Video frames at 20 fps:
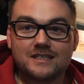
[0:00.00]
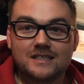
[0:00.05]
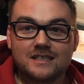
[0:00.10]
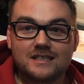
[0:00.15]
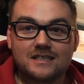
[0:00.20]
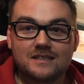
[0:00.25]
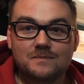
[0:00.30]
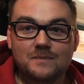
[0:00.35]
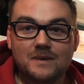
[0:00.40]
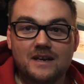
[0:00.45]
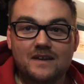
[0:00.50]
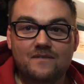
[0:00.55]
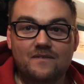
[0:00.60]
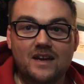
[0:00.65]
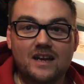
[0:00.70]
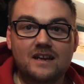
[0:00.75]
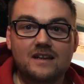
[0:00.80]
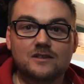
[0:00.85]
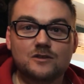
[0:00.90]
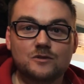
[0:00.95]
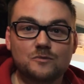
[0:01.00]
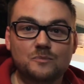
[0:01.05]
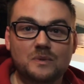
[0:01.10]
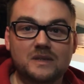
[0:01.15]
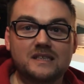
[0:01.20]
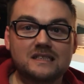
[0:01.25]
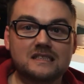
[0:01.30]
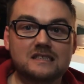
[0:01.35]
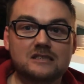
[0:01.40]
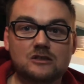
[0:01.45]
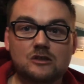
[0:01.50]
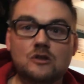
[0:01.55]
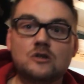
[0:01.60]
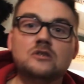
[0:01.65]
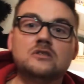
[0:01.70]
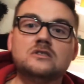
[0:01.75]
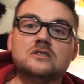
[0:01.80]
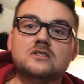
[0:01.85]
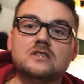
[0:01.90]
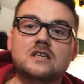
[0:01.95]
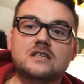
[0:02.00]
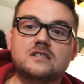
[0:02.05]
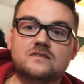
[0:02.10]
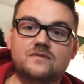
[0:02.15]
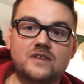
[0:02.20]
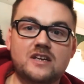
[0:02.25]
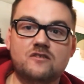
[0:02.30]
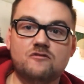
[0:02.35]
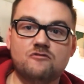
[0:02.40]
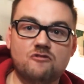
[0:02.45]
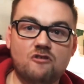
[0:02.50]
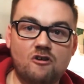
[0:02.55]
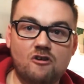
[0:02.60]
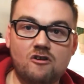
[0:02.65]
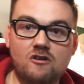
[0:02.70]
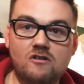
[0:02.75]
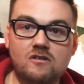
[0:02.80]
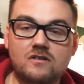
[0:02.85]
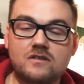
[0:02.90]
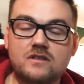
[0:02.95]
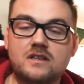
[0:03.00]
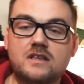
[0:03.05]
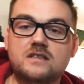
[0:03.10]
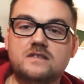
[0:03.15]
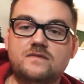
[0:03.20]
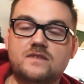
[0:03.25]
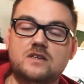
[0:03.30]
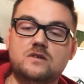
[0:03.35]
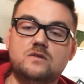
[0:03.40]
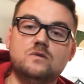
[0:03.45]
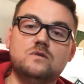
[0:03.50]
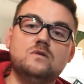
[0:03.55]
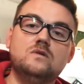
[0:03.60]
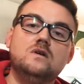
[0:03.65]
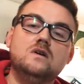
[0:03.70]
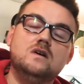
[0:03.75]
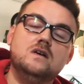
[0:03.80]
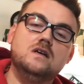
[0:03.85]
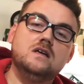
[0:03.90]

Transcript: This is my so please excuse, it's very raw, this video.